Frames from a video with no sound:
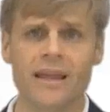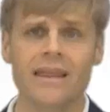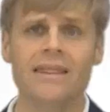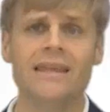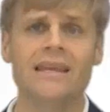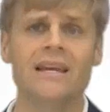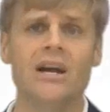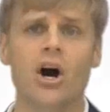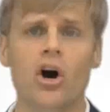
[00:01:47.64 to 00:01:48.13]

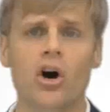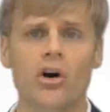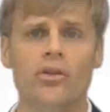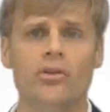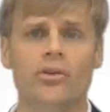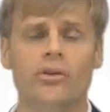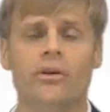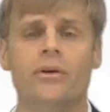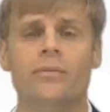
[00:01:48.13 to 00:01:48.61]
the
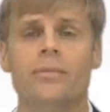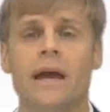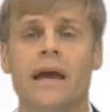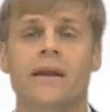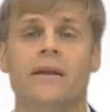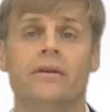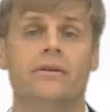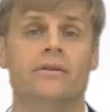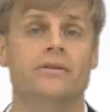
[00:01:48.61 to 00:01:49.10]
other
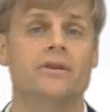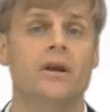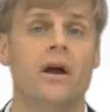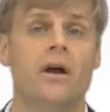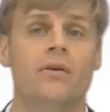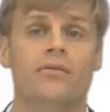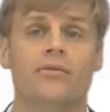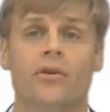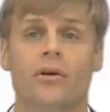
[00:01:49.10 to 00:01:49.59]
competitors
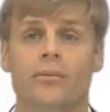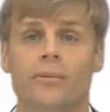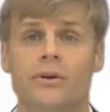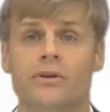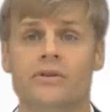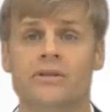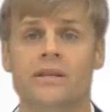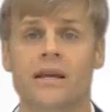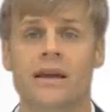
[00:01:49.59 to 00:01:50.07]
from
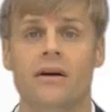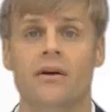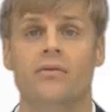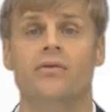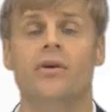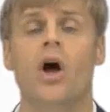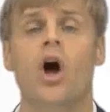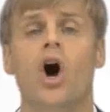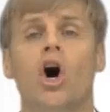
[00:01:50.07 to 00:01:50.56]

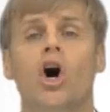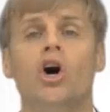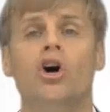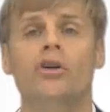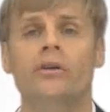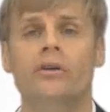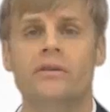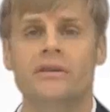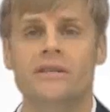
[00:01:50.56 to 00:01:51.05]
yourself.
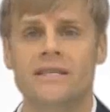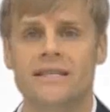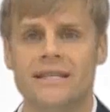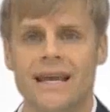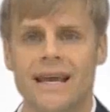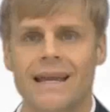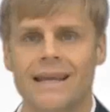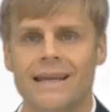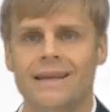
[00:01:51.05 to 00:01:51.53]

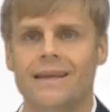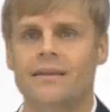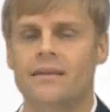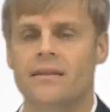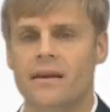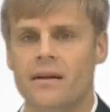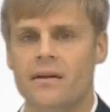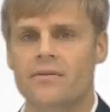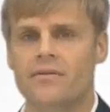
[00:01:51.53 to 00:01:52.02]
Understanding
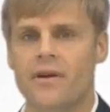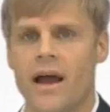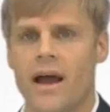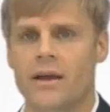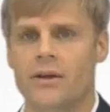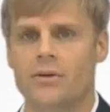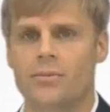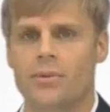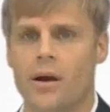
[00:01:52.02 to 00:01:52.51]
their
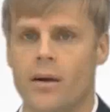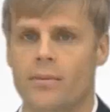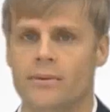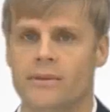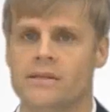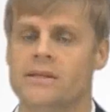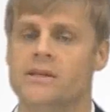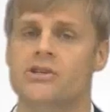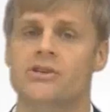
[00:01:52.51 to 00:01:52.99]
value
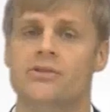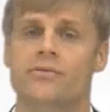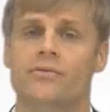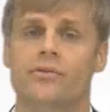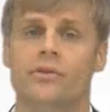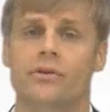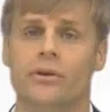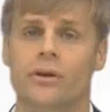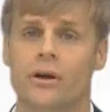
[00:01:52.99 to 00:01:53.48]
proposition
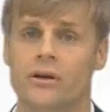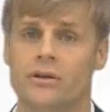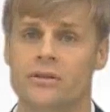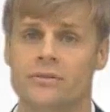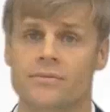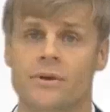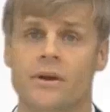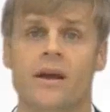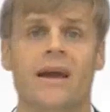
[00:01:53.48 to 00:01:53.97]
for the
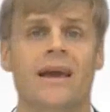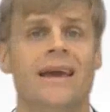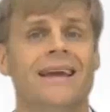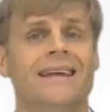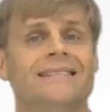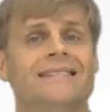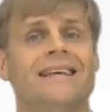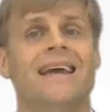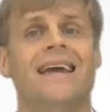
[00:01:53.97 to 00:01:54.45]
customer
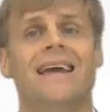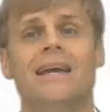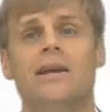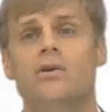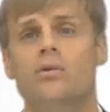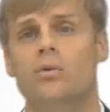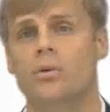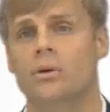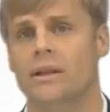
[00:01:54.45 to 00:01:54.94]
is
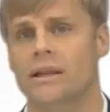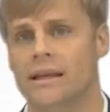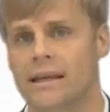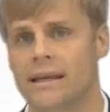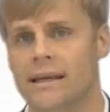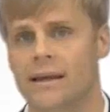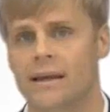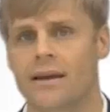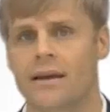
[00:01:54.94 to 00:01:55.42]

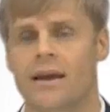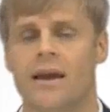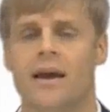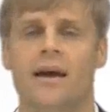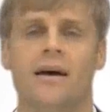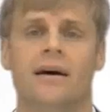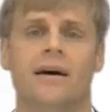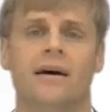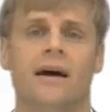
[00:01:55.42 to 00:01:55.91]
equally
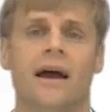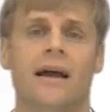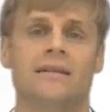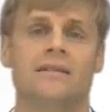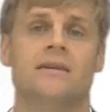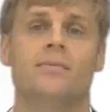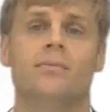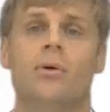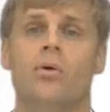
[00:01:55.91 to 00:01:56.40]
uh,
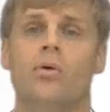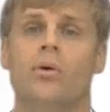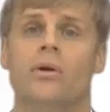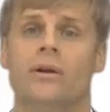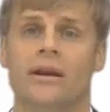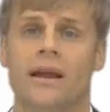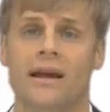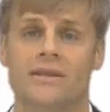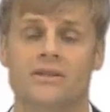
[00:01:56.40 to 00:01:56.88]
as
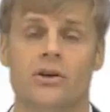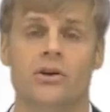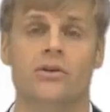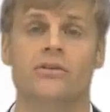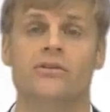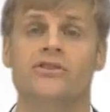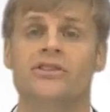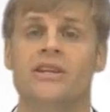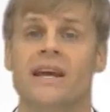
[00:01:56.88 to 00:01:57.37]
important as
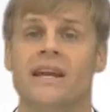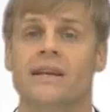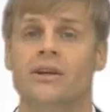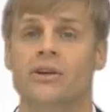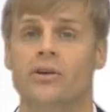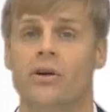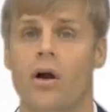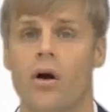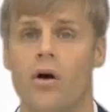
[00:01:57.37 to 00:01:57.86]

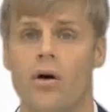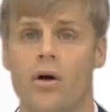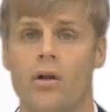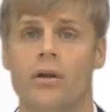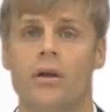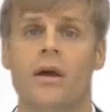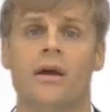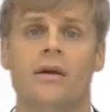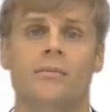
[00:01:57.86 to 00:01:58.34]
understanding your
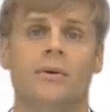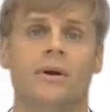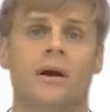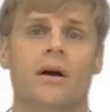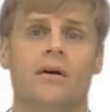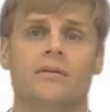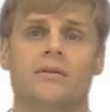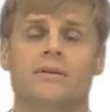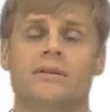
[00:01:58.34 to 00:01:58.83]
own
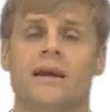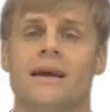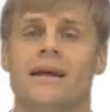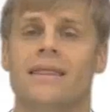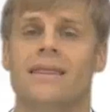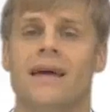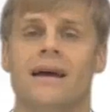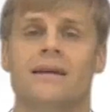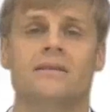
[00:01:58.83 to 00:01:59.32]
because
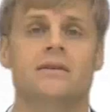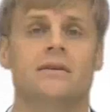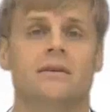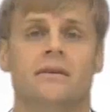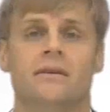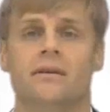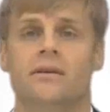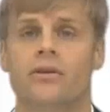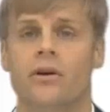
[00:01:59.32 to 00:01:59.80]
that's going
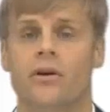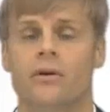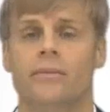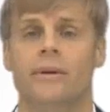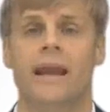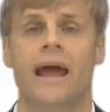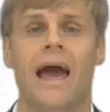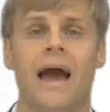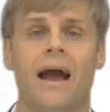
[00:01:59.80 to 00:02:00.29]
to
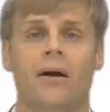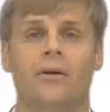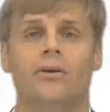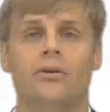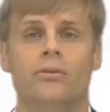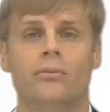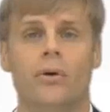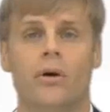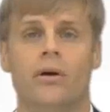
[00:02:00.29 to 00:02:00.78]
determine how
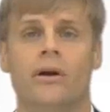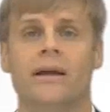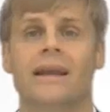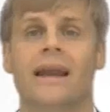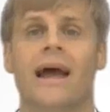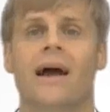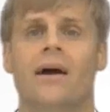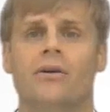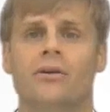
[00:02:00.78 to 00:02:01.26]
you market
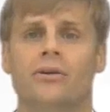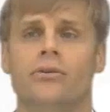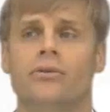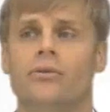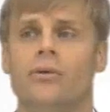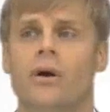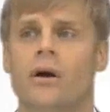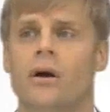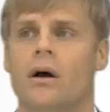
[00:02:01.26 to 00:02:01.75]
and how
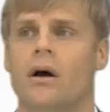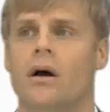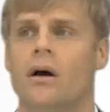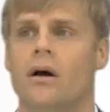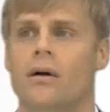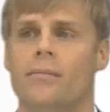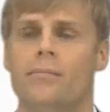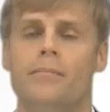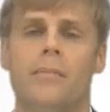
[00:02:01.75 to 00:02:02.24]
you
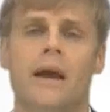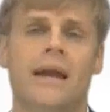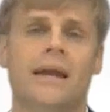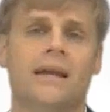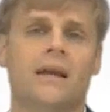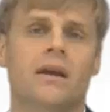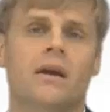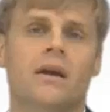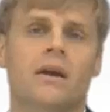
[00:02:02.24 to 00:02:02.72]
uh,
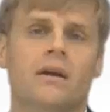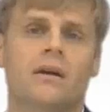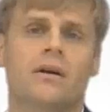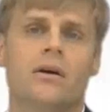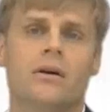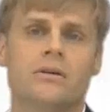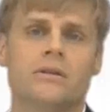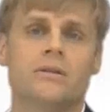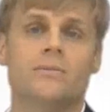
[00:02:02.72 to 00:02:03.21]
make
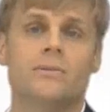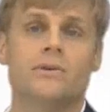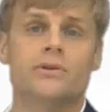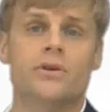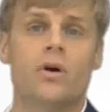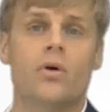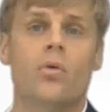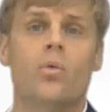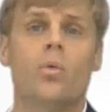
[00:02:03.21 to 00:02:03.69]

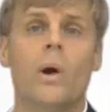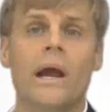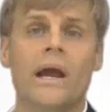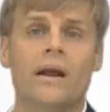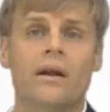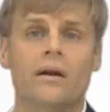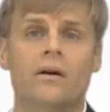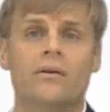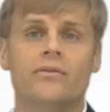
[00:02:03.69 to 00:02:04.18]
customers
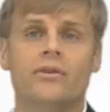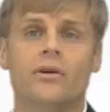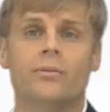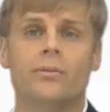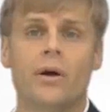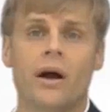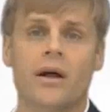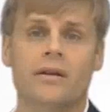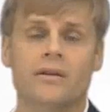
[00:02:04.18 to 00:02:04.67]
aware of your
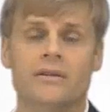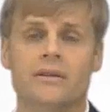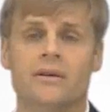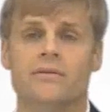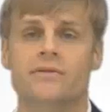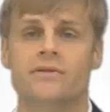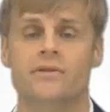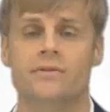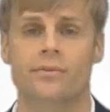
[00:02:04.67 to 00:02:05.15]
product,
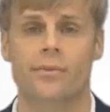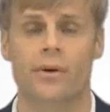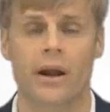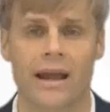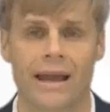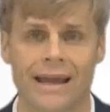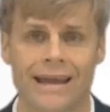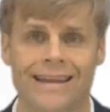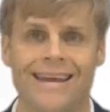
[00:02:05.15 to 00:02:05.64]
service, or
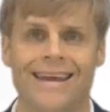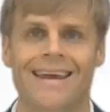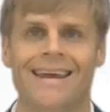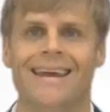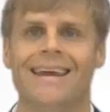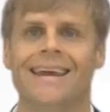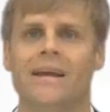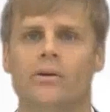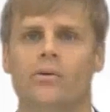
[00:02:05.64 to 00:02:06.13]
brand
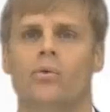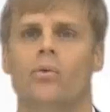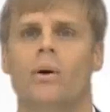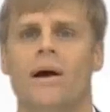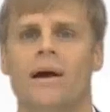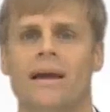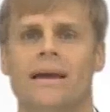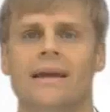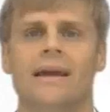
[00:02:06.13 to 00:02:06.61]
in a
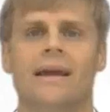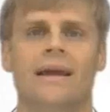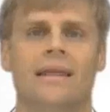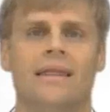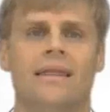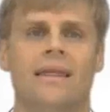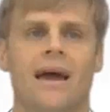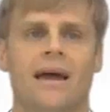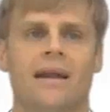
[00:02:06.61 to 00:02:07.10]
way
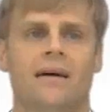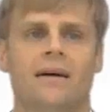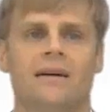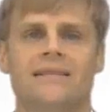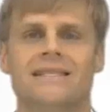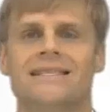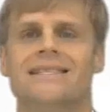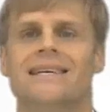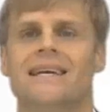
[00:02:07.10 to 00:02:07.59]
that uh,
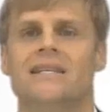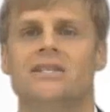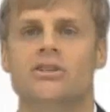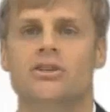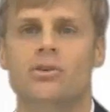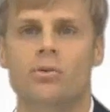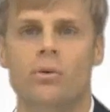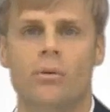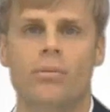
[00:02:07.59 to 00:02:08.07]

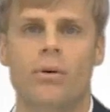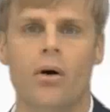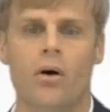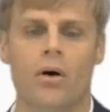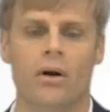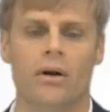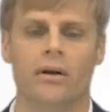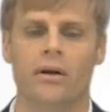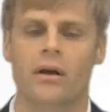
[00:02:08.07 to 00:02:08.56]
sets you
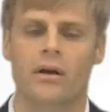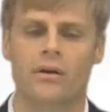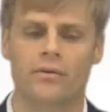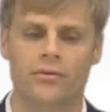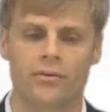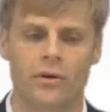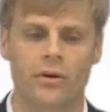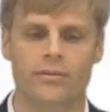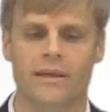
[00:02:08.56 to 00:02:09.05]
apart
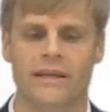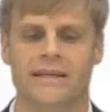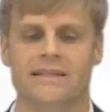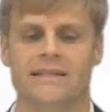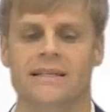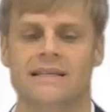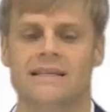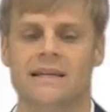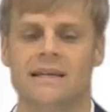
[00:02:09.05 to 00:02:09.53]
from the
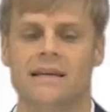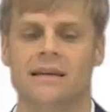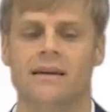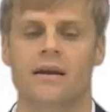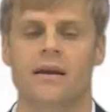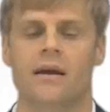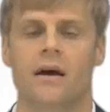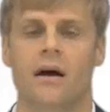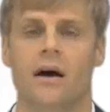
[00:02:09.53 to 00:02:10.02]
existing
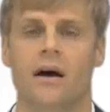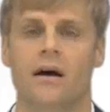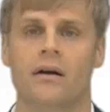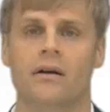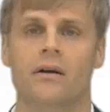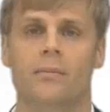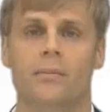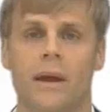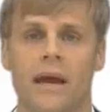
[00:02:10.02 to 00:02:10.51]
uh,
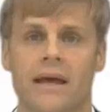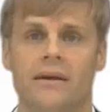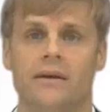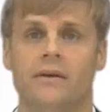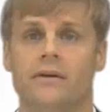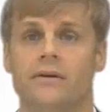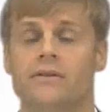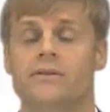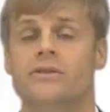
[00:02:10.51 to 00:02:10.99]

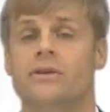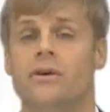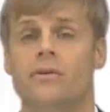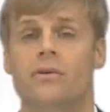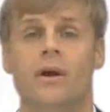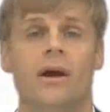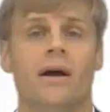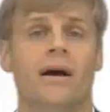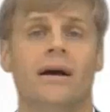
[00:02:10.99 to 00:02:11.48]
competitors.
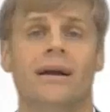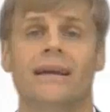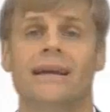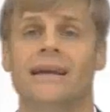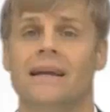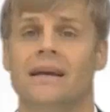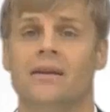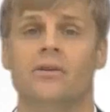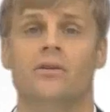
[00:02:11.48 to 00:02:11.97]
So
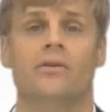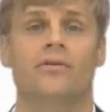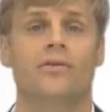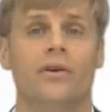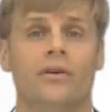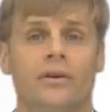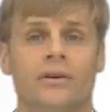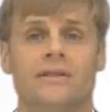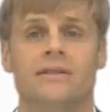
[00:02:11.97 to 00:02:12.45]
again, you're
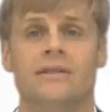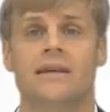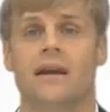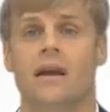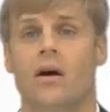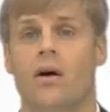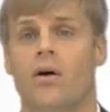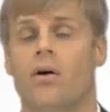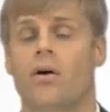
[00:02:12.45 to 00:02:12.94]

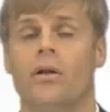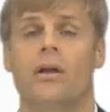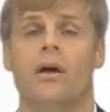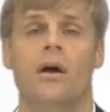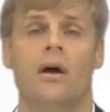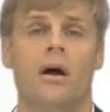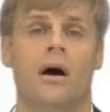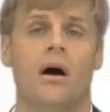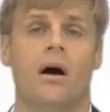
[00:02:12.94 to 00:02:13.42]
focusing on
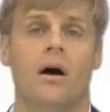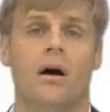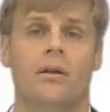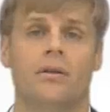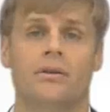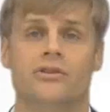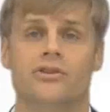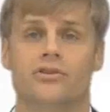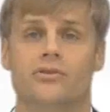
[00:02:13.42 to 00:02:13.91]

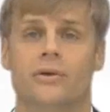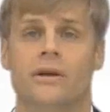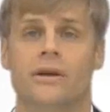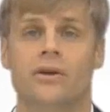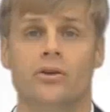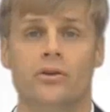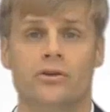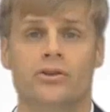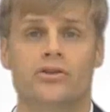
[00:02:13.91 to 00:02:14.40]
uh,
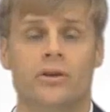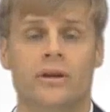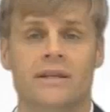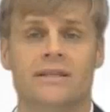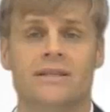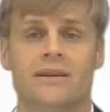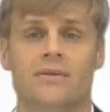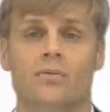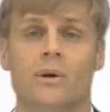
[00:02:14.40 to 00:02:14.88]
strength, your
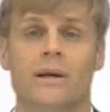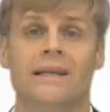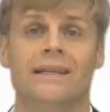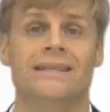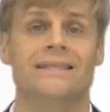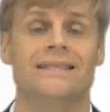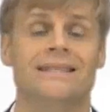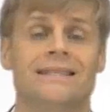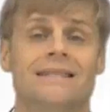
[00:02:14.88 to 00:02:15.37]
strengths and
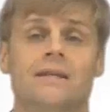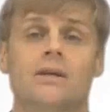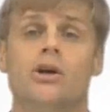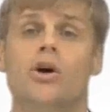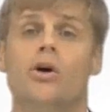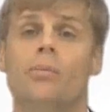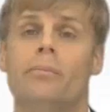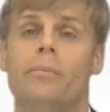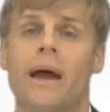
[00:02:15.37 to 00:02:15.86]
weaknesses
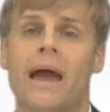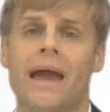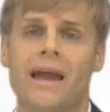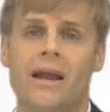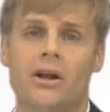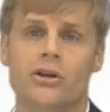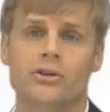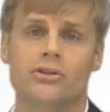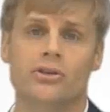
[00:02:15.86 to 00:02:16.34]

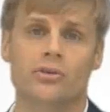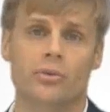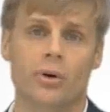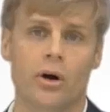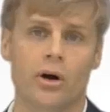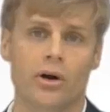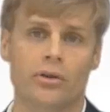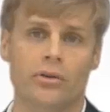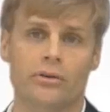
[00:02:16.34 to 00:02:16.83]
compared to
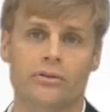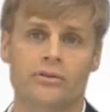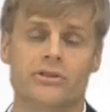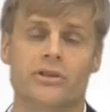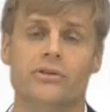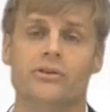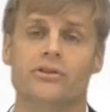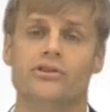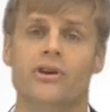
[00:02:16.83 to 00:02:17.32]
others.
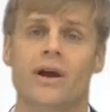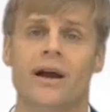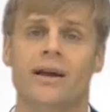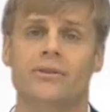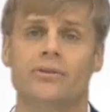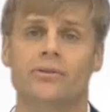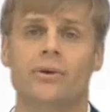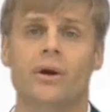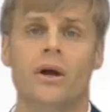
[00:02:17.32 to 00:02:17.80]
So you're
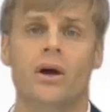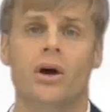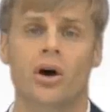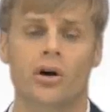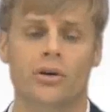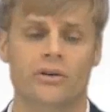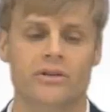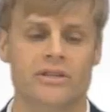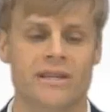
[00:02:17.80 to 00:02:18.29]
trying to
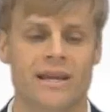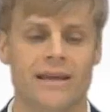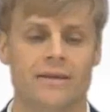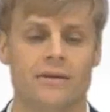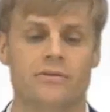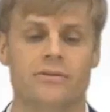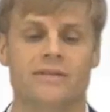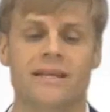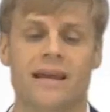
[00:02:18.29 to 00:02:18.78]

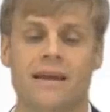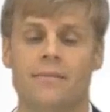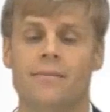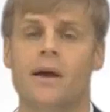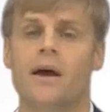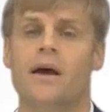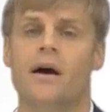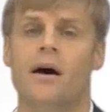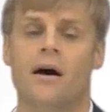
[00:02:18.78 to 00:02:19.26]
understand those
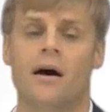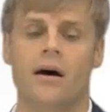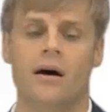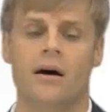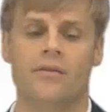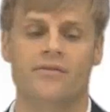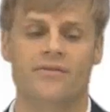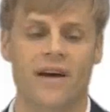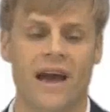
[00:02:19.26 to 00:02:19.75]
same
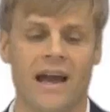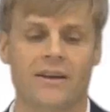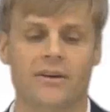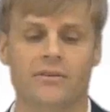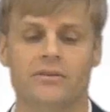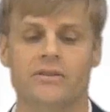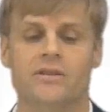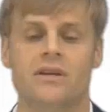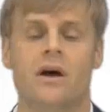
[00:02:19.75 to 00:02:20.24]
uh,
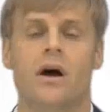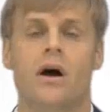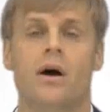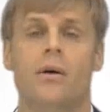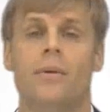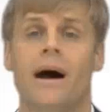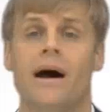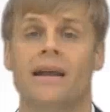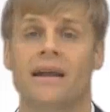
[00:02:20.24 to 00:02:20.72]
factors
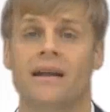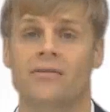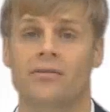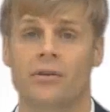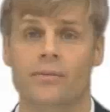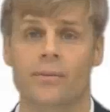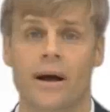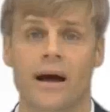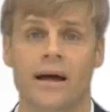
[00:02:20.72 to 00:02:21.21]
about
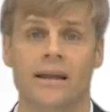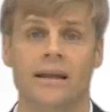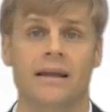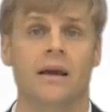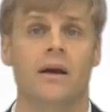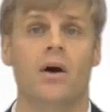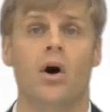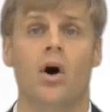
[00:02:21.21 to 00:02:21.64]
everybody.